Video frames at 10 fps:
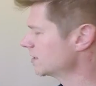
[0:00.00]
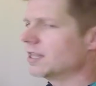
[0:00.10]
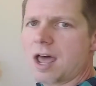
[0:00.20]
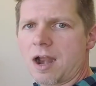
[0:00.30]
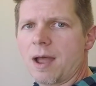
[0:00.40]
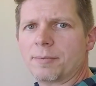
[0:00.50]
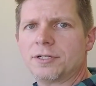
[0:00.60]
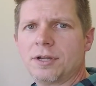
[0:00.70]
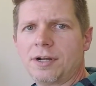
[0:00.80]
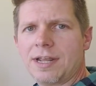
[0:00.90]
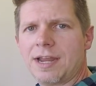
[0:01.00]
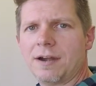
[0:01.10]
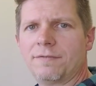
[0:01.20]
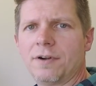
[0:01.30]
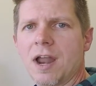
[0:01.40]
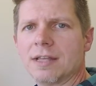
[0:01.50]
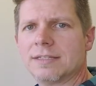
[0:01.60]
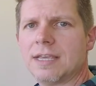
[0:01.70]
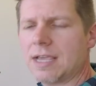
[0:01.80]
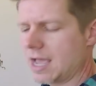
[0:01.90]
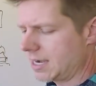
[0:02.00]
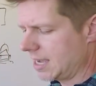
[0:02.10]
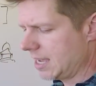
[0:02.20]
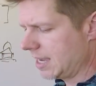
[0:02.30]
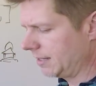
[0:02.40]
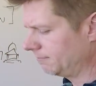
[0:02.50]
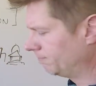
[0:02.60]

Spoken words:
a lot of opportunity here for not seeing eye to eye.